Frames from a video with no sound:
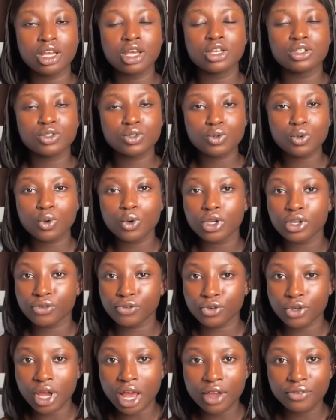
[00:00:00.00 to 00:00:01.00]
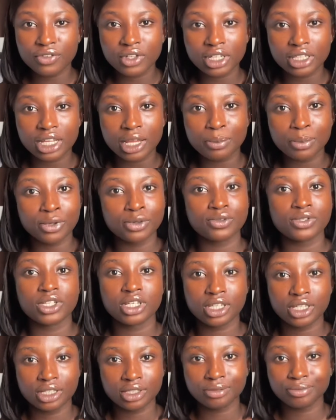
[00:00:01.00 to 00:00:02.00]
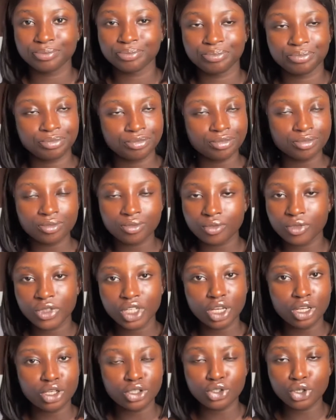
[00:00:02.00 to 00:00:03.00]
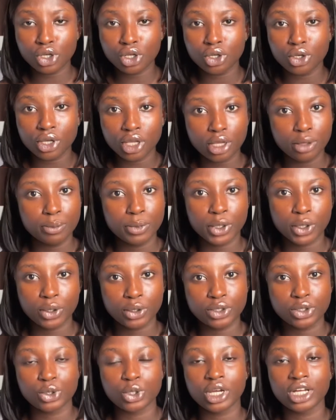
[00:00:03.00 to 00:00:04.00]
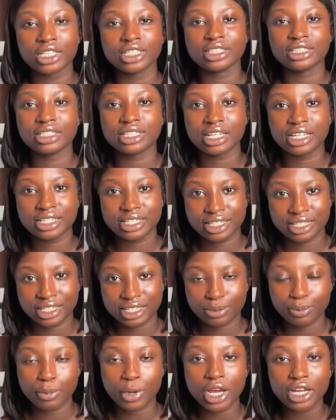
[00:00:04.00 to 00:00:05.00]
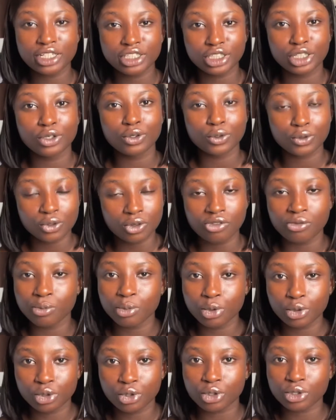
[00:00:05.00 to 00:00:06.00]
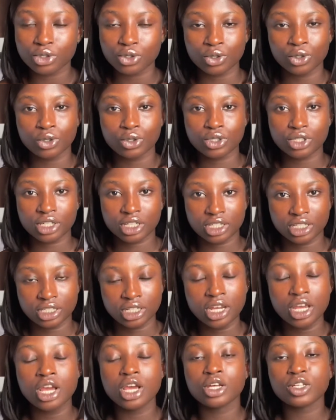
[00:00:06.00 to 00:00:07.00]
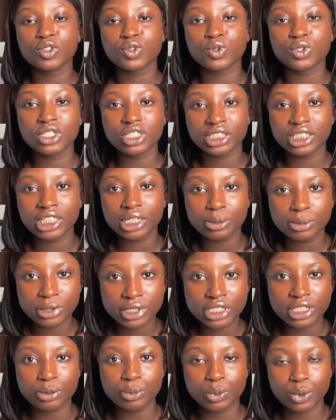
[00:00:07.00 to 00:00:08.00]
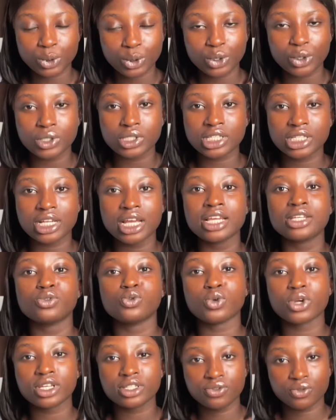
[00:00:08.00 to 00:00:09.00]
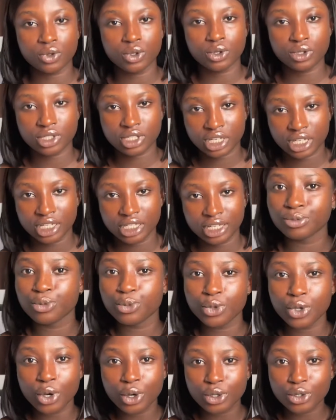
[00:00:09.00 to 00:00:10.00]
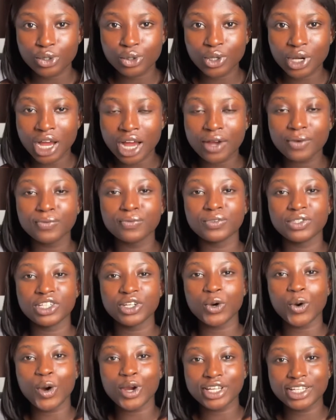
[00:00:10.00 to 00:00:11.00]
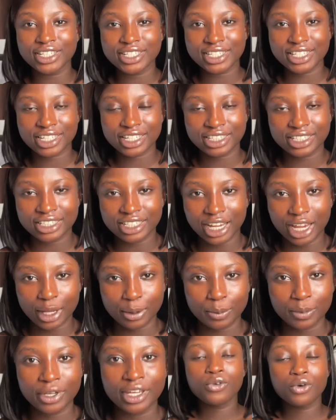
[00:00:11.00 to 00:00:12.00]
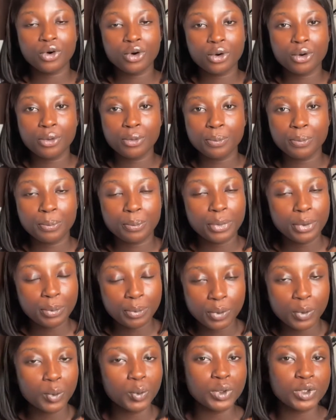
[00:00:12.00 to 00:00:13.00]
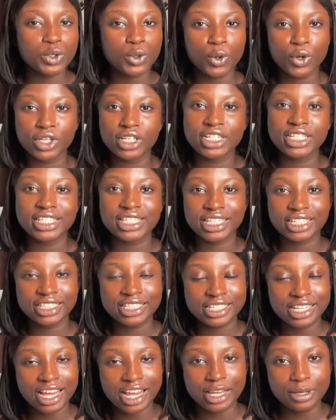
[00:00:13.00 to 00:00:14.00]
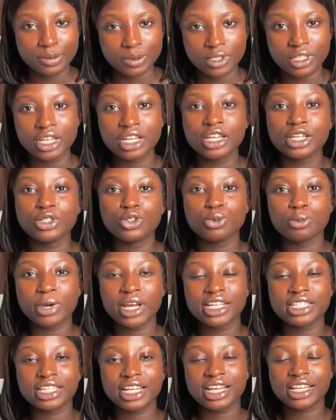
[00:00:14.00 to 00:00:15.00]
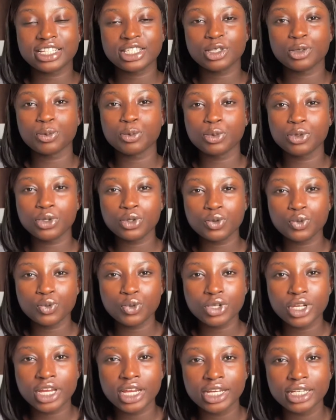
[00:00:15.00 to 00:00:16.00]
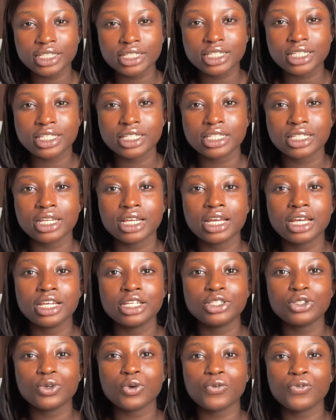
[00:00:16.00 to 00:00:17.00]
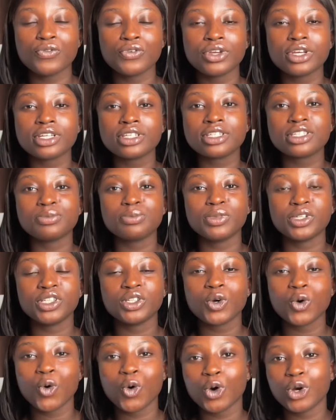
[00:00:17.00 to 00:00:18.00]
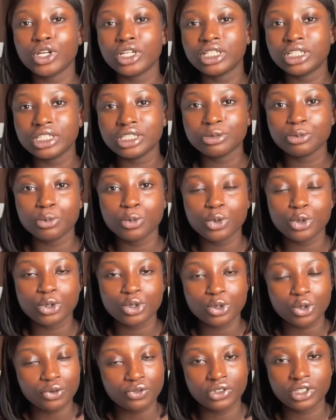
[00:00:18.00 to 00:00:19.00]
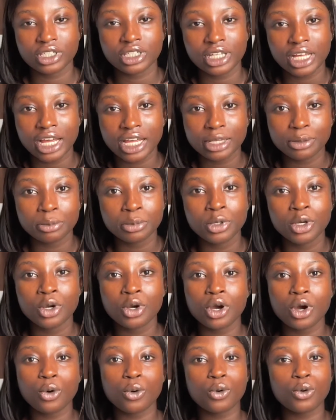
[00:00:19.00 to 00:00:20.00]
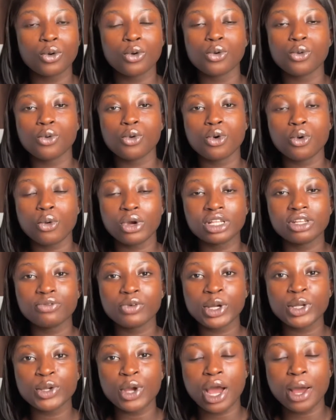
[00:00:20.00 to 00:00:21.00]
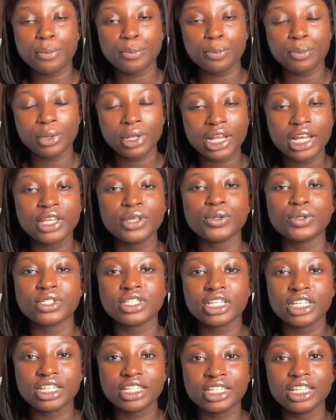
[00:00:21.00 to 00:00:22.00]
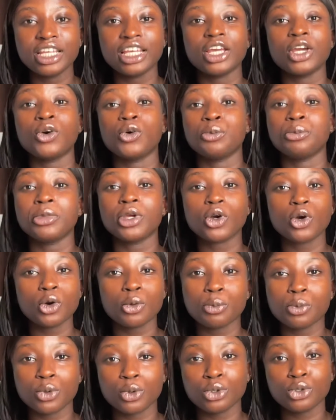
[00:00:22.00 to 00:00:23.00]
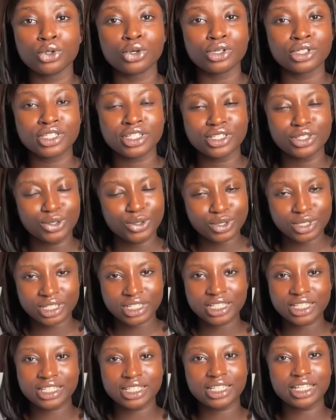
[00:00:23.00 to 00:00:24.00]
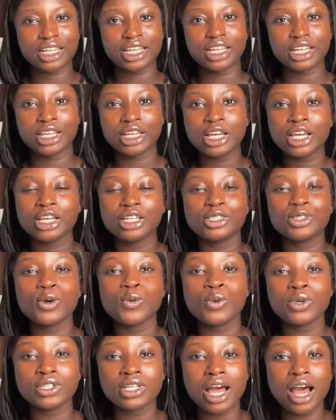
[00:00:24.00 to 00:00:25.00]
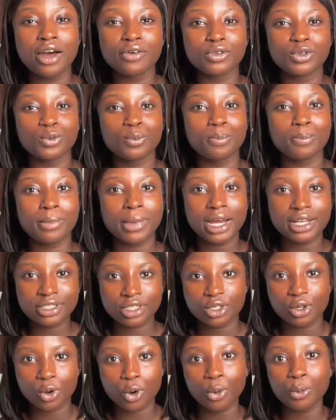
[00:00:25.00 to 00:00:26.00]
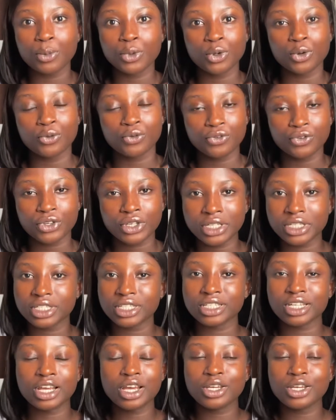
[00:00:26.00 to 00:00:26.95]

So if you have that type of skin, you're lucky because you can test patch a lot of products on your skin to determine the product that is right for your skin. We also have the oily skin type. For people with oily skin types, you might experience your face being oily most of the time, or whenever you apply your skincare or makeup products, it doesn't stay. You always have to matte up your face.